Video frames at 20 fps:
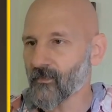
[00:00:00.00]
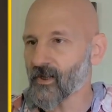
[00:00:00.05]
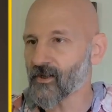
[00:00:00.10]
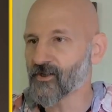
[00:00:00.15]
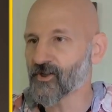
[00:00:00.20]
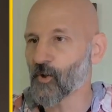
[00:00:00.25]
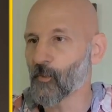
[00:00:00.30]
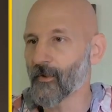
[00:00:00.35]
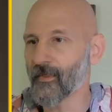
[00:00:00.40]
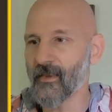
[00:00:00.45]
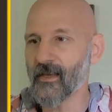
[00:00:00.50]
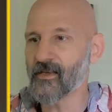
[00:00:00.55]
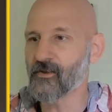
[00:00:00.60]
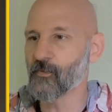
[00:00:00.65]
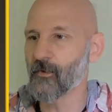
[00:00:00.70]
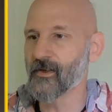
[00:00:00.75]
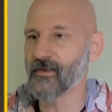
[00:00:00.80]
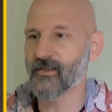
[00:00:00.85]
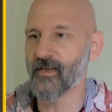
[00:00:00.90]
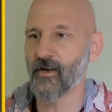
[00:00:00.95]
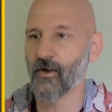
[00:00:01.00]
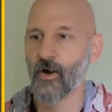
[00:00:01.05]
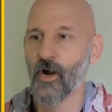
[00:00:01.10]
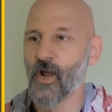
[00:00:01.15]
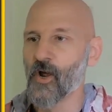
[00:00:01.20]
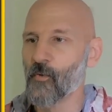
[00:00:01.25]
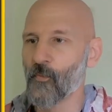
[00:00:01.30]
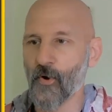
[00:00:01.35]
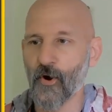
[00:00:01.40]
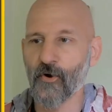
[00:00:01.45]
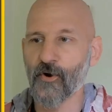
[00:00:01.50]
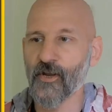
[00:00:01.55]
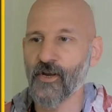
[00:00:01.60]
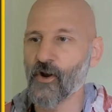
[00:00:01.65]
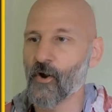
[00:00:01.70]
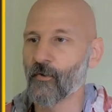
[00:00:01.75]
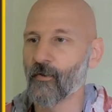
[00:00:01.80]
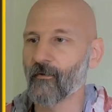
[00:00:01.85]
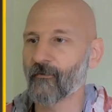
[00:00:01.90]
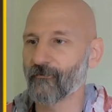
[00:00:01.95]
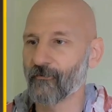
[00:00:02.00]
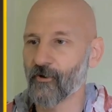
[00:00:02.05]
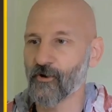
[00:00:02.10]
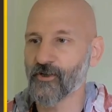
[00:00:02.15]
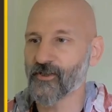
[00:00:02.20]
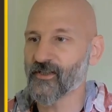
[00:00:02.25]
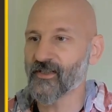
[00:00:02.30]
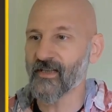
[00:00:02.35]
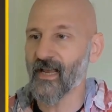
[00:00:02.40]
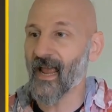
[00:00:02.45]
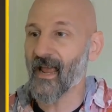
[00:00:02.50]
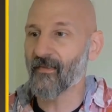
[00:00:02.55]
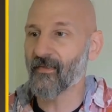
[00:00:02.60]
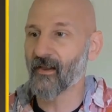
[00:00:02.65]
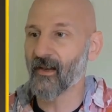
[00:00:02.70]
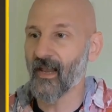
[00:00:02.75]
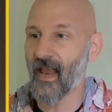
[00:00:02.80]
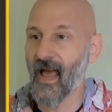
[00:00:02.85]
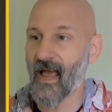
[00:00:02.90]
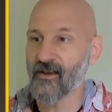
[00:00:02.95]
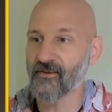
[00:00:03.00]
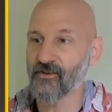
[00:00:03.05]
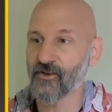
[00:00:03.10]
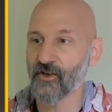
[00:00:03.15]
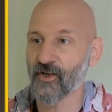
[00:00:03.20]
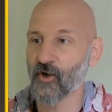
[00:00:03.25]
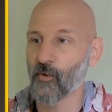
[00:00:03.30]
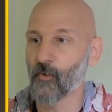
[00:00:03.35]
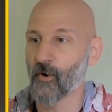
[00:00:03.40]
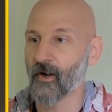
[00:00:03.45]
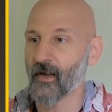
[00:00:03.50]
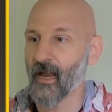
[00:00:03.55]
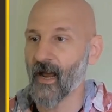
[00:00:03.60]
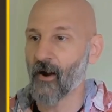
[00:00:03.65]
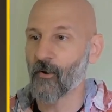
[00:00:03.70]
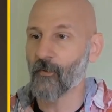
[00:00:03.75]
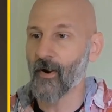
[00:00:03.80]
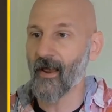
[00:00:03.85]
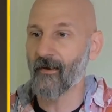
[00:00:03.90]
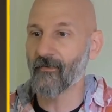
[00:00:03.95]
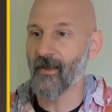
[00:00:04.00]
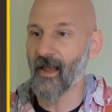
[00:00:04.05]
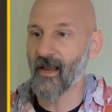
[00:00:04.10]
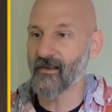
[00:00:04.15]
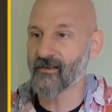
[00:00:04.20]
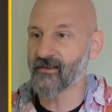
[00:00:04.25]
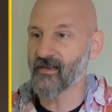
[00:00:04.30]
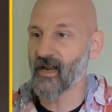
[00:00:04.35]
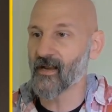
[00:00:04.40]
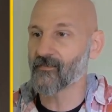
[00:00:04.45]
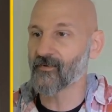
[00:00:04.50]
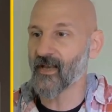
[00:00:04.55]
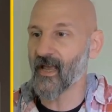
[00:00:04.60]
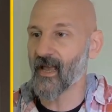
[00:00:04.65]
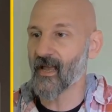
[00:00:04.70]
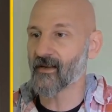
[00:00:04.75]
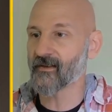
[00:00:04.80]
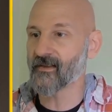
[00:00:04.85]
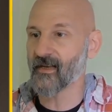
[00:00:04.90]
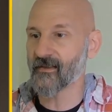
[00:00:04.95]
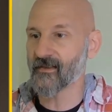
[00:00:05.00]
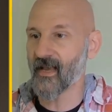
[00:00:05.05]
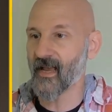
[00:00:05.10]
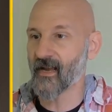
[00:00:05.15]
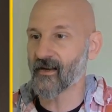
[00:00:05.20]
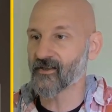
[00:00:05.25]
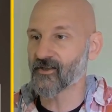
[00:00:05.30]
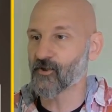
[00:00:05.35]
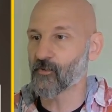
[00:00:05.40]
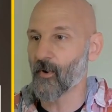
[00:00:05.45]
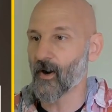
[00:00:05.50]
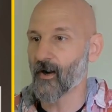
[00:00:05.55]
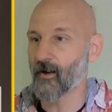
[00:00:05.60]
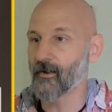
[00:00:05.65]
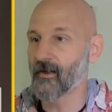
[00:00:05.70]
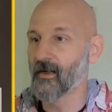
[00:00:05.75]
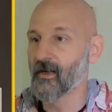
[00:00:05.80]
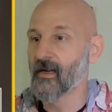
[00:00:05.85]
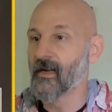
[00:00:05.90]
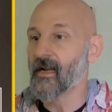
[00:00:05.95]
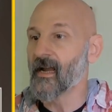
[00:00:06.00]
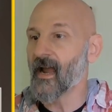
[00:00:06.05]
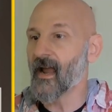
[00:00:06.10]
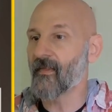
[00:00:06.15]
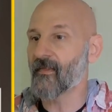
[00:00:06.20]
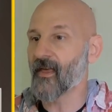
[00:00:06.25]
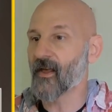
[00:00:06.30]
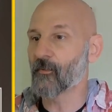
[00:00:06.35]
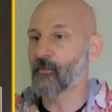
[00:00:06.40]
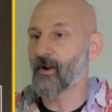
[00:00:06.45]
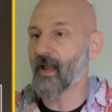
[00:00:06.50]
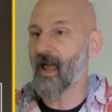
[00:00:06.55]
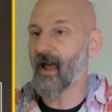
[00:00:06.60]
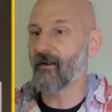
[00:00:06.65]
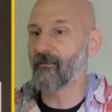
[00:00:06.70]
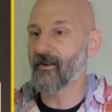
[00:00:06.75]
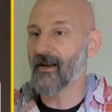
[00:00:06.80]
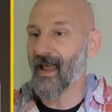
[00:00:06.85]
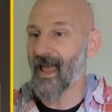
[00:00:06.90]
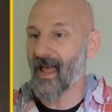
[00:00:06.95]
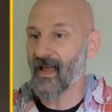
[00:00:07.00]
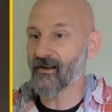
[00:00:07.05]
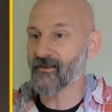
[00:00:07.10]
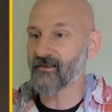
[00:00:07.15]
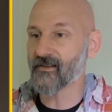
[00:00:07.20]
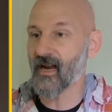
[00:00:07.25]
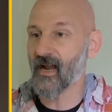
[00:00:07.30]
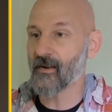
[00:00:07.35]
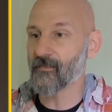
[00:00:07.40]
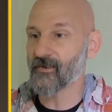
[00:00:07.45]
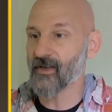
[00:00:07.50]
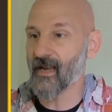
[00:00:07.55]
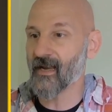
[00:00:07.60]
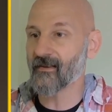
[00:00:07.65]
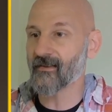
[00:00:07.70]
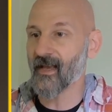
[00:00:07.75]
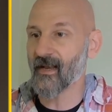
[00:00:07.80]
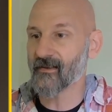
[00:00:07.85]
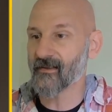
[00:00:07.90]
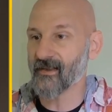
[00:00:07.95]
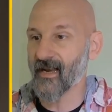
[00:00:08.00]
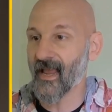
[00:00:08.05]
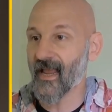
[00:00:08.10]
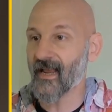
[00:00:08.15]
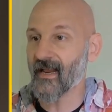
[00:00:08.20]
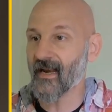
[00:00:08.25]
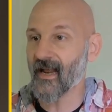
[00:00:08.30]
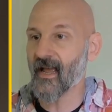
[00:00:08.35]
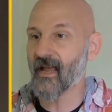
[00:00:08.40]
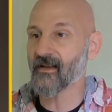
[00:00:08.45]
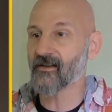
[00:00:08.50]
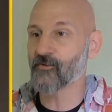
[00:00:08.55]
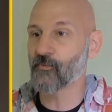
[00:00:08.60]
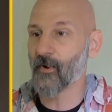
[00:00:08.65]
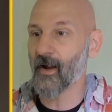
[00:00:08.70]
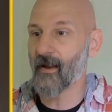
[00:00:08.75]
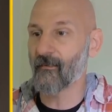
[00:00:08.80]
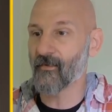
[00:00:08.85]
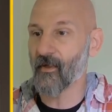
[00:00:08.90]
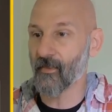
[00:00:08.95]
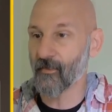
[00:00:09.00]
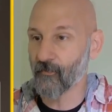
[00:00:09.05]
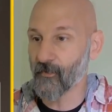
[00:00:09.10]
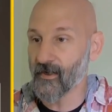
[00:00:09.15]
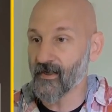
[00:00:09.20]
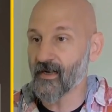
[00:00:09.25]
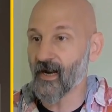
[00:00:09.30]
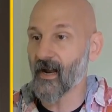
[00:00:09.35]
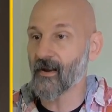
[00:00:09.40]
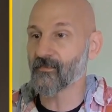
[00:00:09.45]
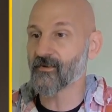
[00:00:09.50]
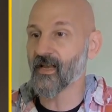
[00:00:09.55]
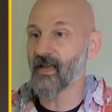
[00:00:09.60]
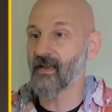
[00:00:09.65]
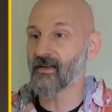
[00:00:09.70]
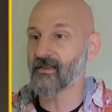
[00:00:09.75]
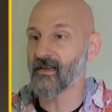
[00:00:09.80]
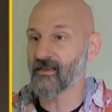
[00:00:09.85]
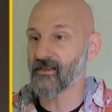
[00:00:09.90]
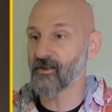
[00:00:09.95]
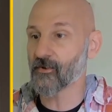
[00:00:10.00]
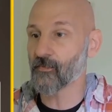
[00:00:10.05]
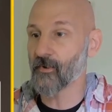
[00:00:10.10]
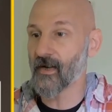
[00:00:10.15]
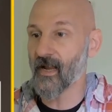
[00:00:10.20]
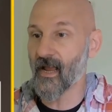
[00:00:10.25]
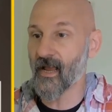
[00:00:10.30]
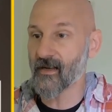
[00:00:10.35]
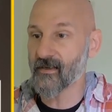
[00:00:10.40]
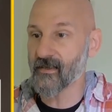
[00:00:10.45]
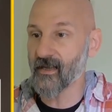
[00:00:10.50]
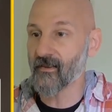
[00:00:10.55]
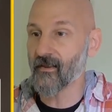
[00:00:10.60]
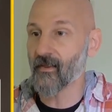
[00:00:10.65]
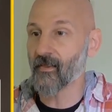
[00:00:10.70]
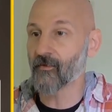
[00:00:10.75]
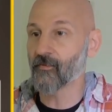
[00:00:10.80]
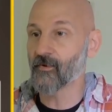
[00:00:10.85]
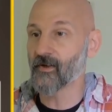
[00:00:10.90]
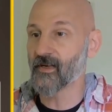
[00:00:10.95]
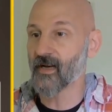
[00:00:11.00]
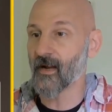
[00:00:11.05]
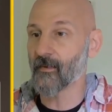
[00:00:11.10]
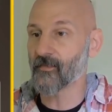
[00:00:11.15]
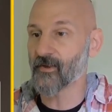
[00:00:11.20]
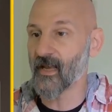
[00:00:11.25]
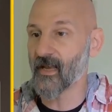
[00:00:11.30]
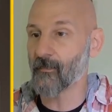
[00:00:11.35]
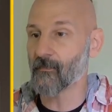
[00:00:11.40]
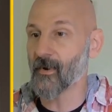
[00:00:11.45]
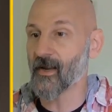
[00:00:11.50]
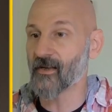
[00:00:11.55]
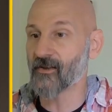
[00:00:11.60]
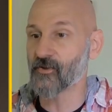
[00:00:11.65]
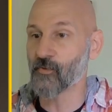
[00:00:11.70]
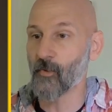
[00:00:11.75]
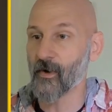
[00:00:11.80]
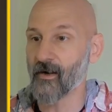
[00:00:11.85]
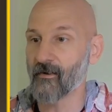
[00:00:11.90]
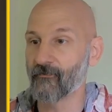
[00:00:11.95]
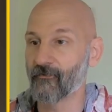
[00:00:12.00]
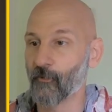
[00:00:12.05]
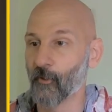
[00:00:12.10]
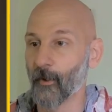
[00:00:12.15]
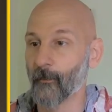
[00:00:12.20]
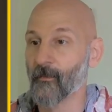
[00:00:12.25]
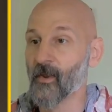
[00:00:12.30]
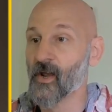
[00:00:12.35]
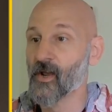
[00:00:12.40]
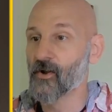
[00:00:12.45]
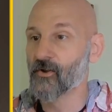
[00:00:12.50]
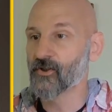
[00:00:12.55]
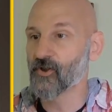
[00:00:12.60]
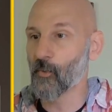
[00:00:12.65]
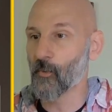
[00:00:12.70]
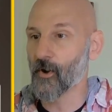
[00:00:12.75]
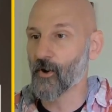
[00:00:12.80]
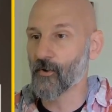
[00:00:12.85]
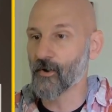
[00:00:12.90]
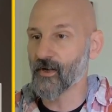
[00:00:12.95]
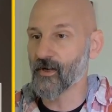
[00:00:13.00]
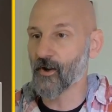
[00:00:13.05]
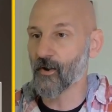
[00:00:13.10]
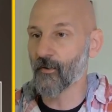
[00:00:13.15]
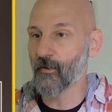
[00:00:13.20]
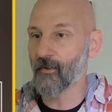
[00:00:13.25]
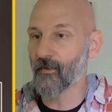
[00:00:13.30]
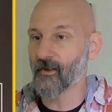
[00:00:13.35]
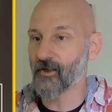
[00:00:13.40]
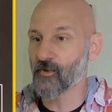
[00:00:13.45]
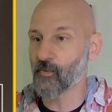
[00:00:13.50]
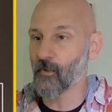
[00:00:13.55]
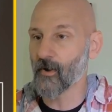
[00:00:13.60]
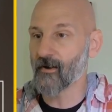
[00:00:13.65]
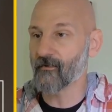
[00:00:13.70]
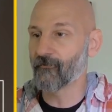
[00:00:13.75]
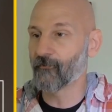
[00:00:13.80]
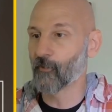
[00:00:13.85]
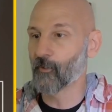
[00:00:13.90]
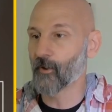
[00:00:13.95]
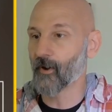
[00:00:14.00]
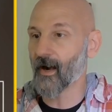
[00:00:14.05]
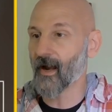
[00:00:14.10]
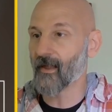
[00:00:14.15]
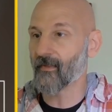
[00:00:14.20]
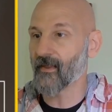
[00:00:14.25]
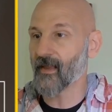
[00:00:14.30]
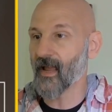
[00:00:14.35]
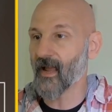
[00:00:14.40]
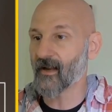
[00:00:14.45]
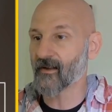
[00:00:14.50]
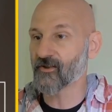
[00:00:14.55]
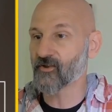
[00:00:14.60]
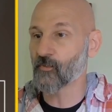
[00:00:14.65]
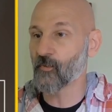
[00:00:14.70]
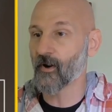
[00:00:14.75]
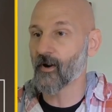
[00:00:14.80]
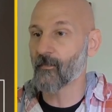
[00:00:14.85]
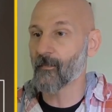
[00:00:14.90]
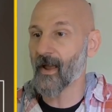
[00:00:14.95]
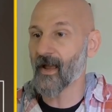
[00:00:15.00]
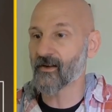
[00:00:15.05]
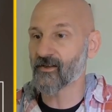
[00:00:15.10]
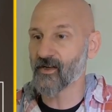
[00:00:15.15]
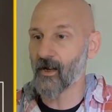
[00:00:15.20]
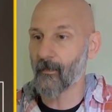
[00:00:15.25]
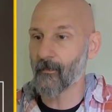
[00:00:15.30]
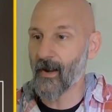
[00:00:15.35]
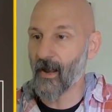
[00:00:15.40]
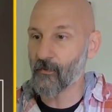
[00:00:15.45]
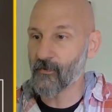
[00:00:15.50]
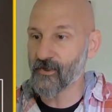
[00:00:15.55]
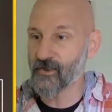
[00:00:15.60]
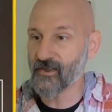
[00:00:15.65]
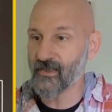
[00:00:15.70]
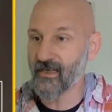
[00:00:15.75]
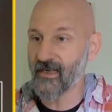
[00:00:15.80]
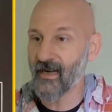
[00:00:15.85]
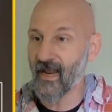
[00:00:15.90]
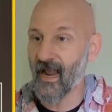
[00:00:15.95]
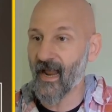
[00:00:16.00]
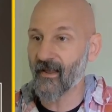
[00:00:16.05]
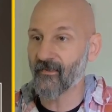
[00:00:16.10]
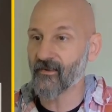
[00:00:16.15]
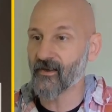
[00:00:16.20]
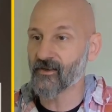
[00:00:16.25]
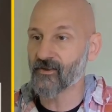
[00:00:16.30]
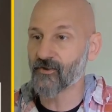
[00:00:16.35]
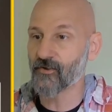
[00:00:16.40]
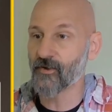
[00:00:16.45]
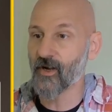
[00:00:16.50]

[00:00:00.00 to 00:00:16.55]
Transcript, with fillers: so with these ones here, we already know the firsts and the last are going to work out. We have x times x, that's x squared. And then we have an x times 8, that's an 8x. We have the 3 times x, that's 3x. And then 3 times 8 makes 24. So we already know that the 24 and the x squared match up. Now we just need to add these two